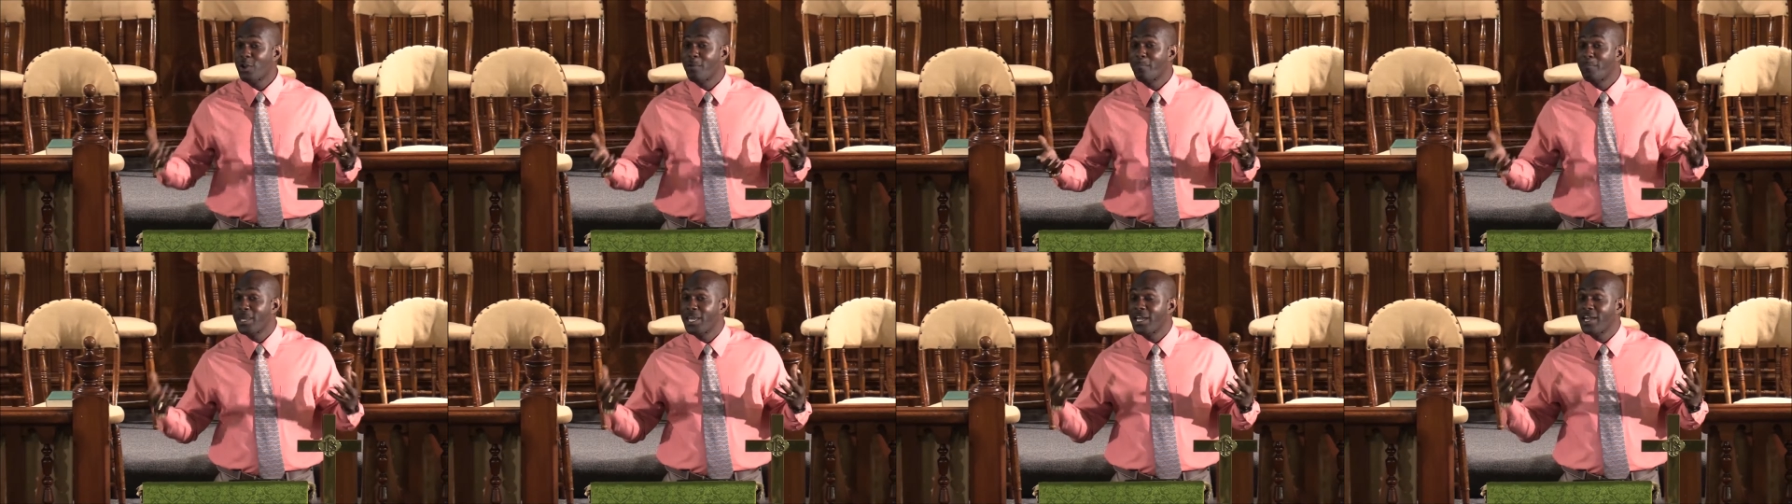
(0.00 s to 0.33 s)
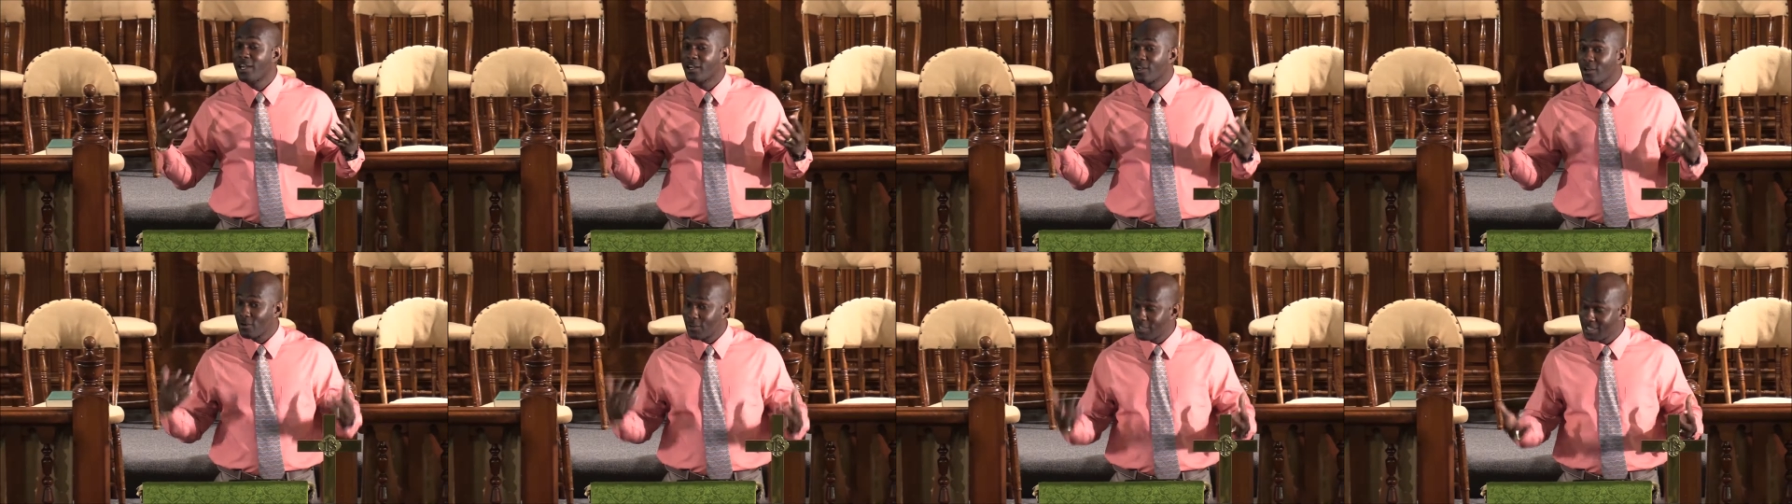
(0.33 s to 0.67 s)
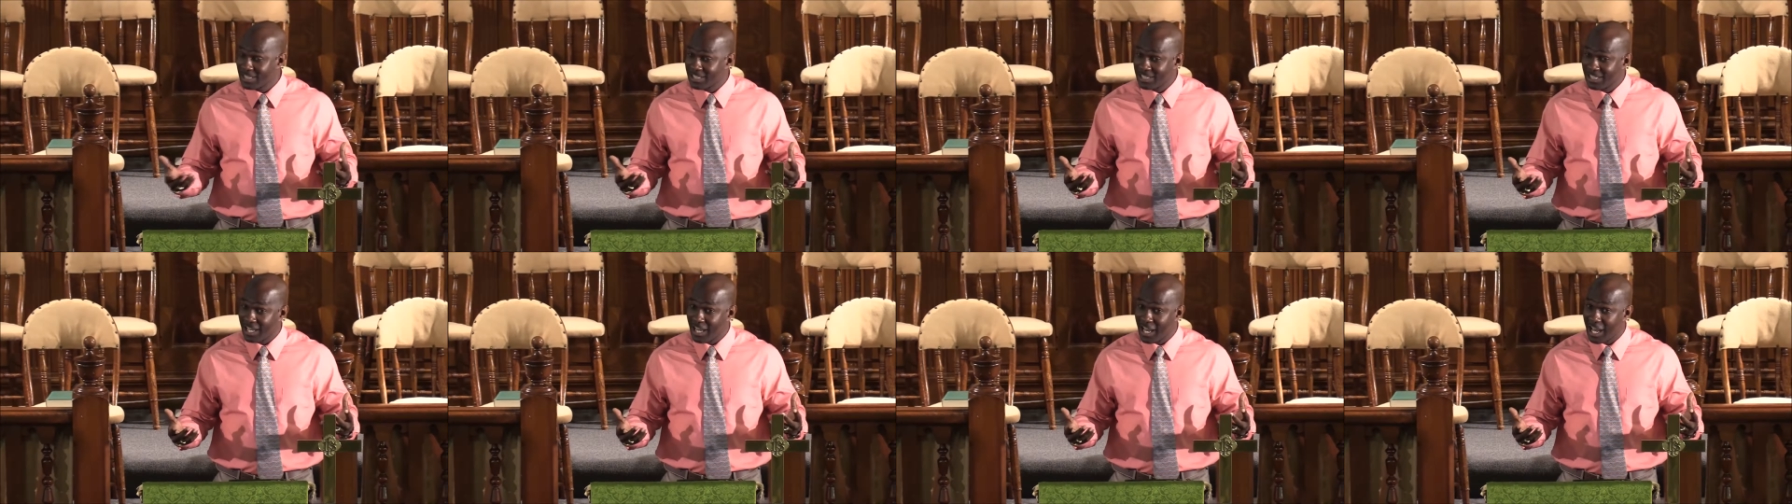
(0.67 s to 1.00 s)
to be a
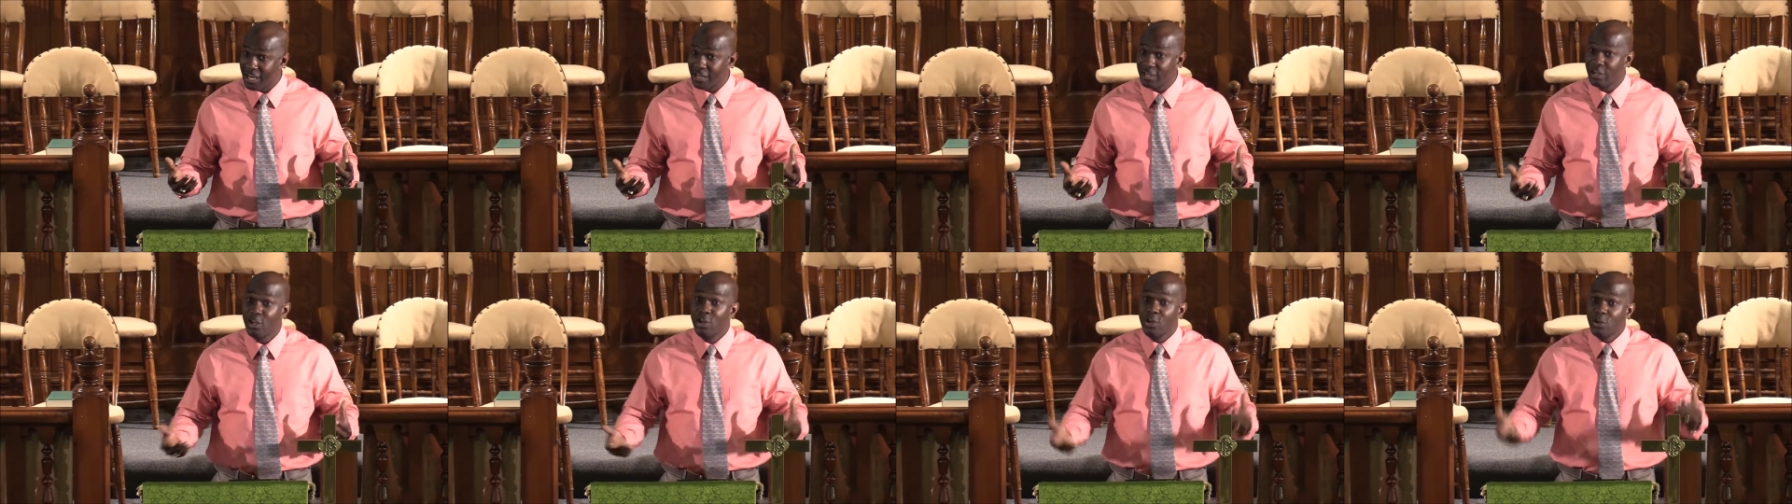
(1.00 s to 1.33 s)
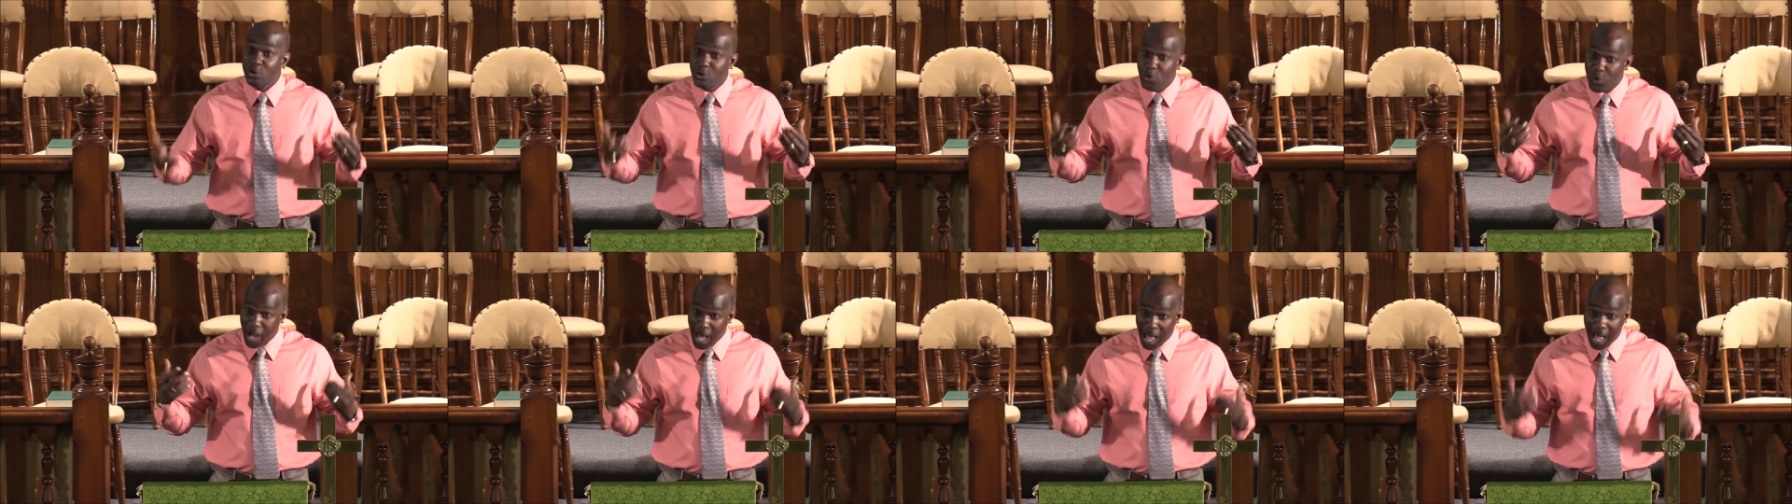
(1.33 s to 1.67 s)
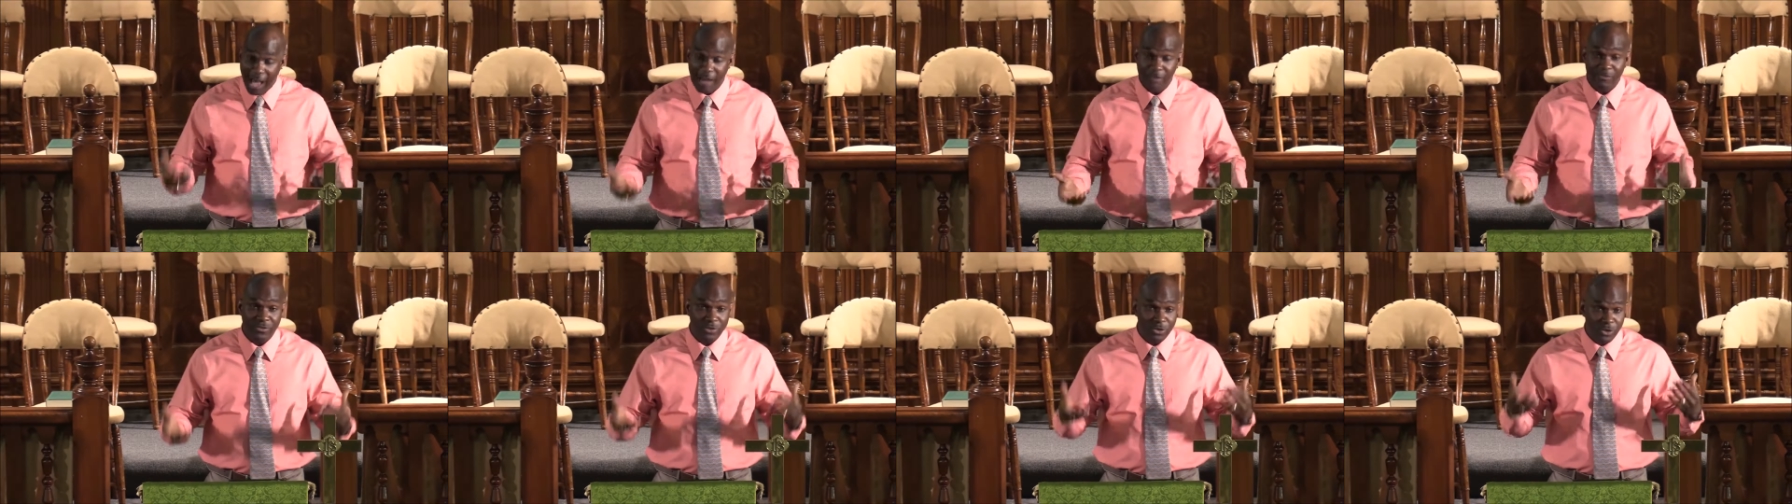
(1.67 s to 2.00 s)
Christian, you
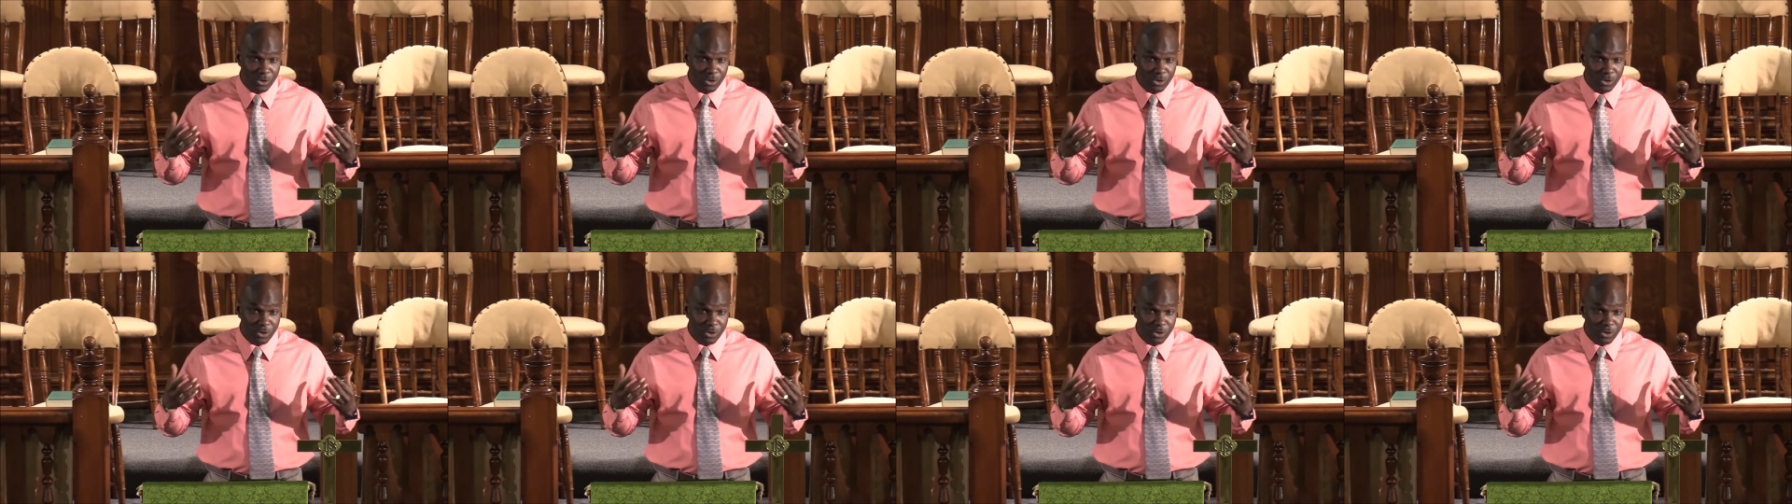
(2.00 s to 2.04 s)
have